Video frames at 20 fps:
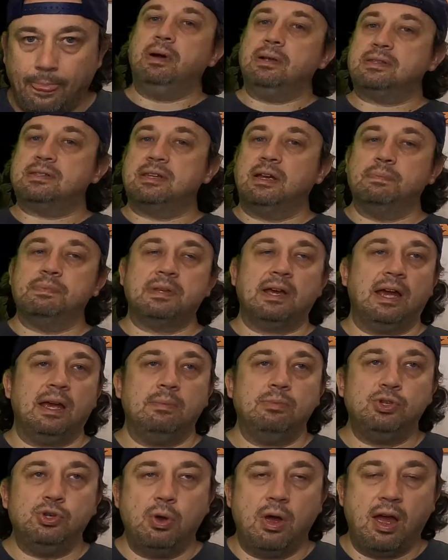But
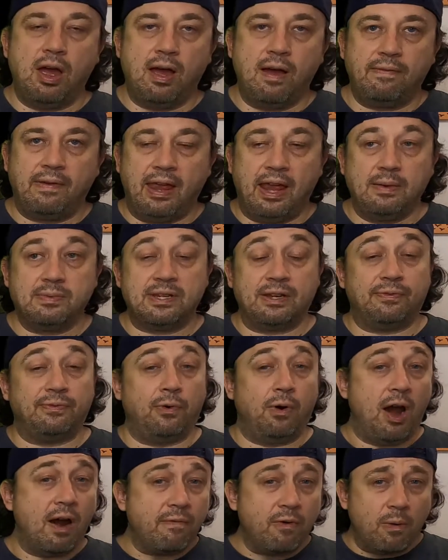sometimes you have games like
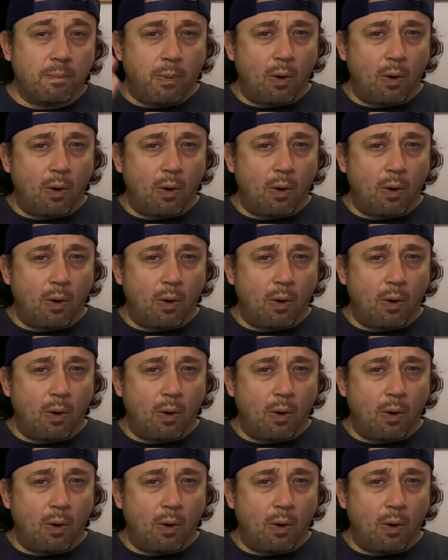Forever